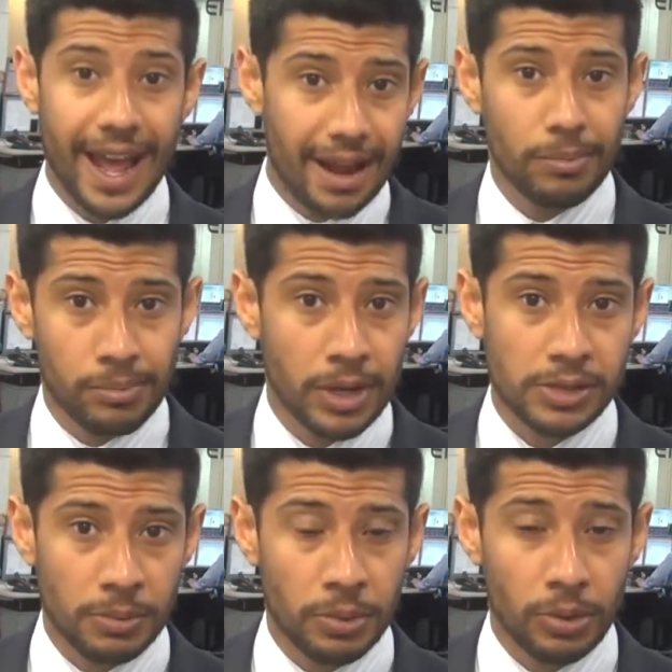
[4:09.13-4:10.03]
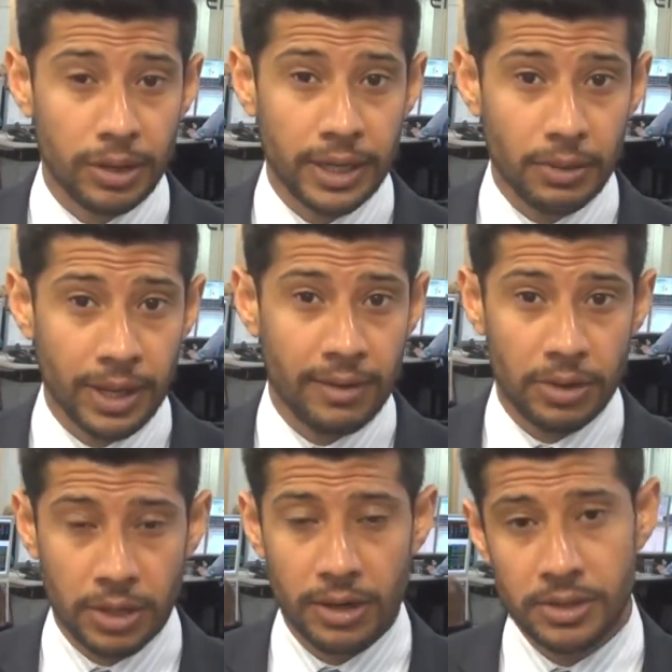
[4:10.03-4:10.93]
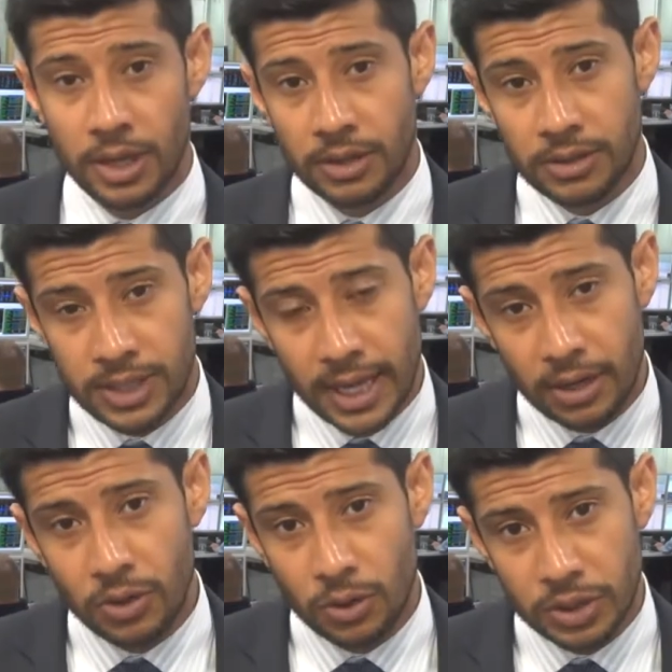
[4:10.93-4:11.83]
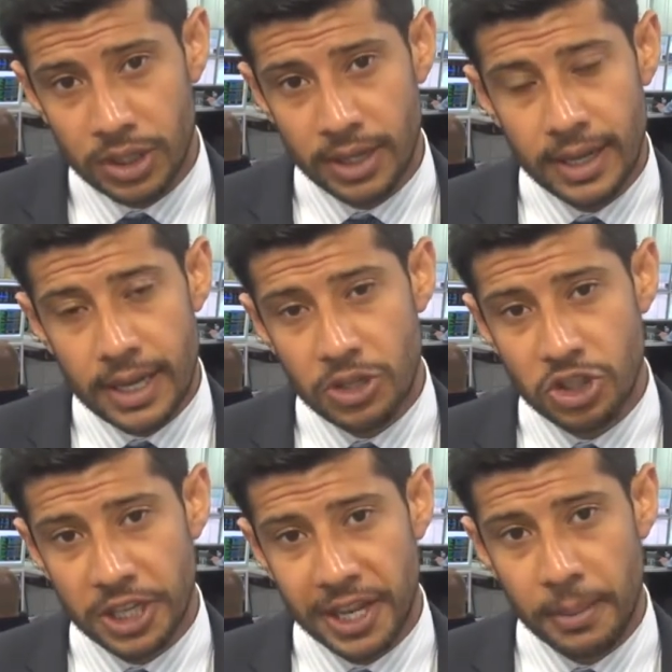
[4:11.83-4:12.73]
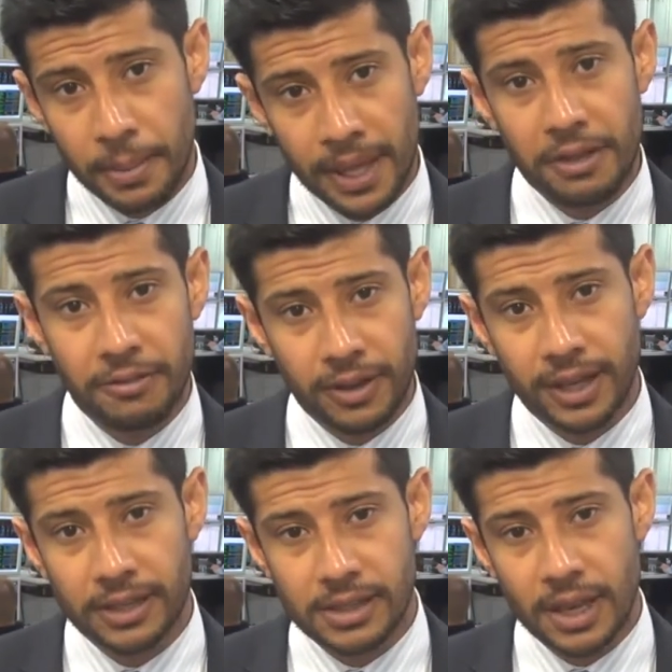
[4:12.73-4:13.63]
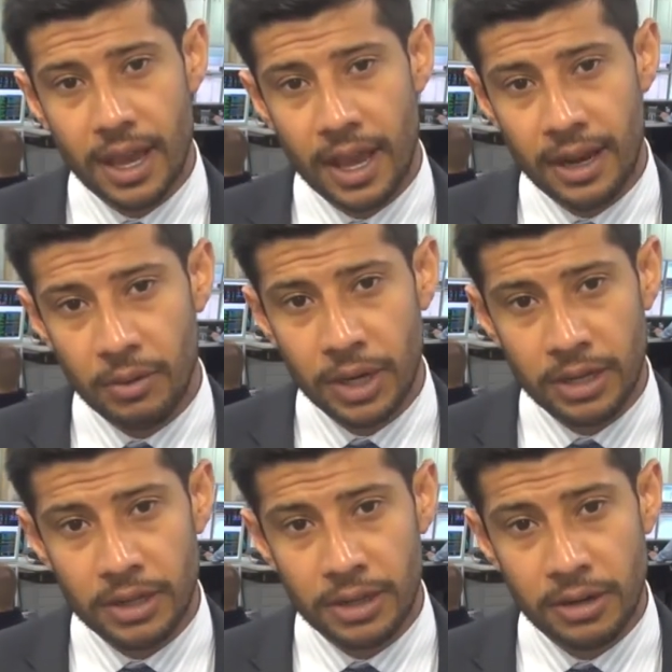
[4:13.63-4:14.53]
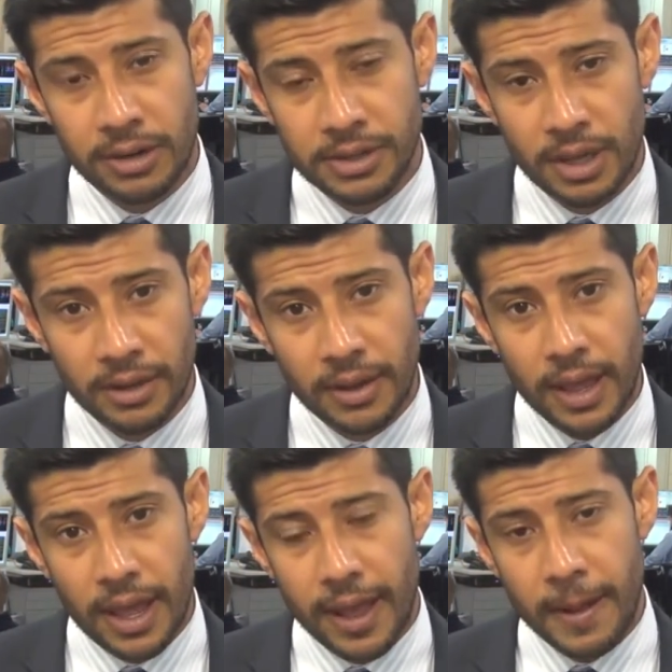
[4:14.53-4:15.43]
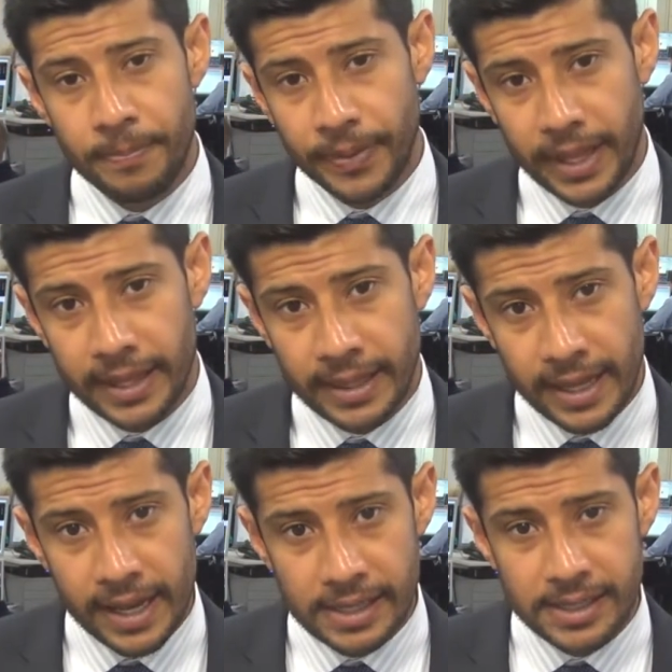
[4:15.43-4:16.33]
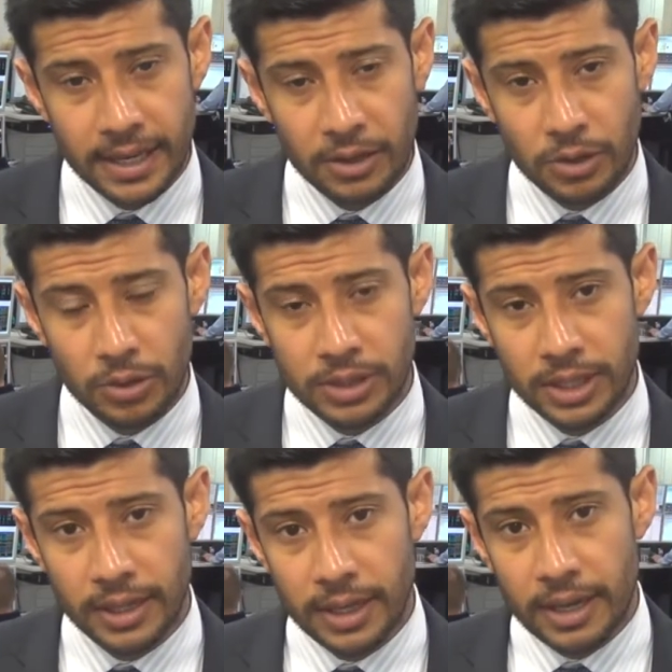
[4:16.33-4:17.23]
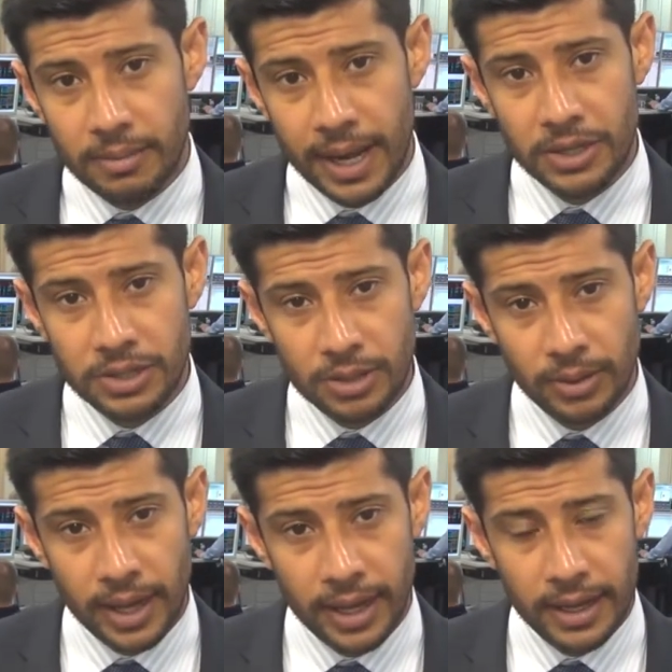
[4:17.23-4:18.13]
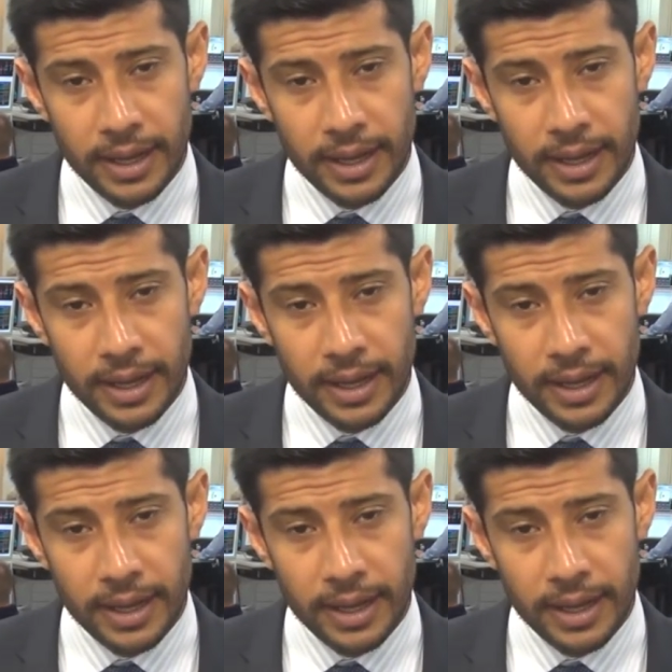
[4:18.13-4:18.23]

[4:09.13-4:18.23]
Most importantly, we have the Eurozone second quarter GDP figures. Now, we know that the Eurozone in the second quarter managed to